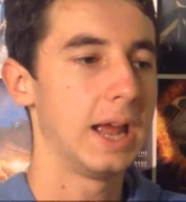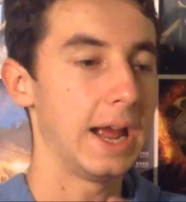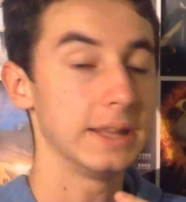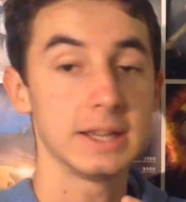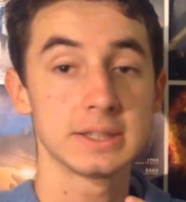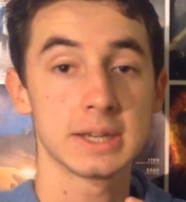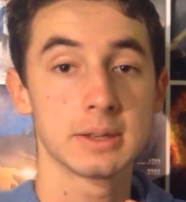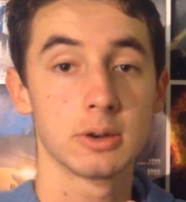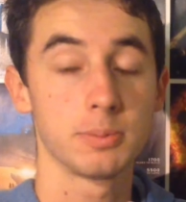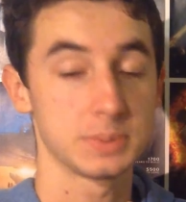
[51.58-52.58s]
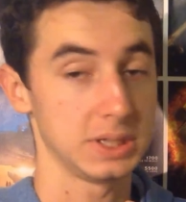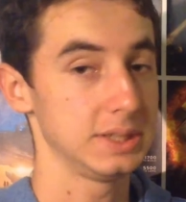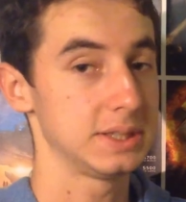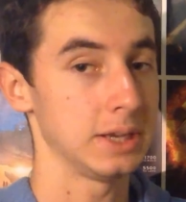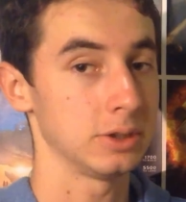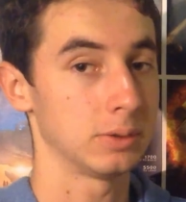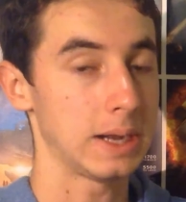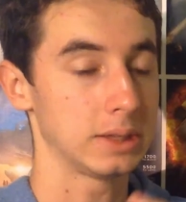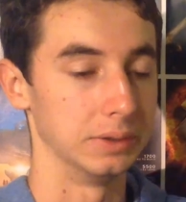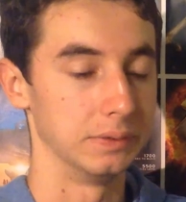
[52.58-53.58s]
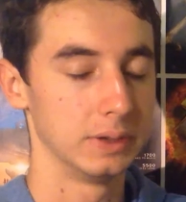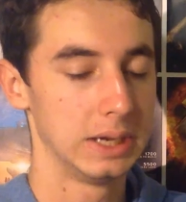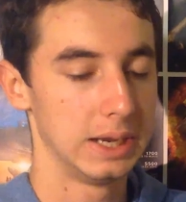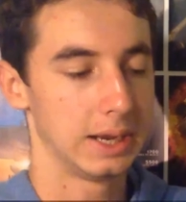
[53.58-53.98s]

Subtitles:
and that dead corpse is Daniel Radcliffe.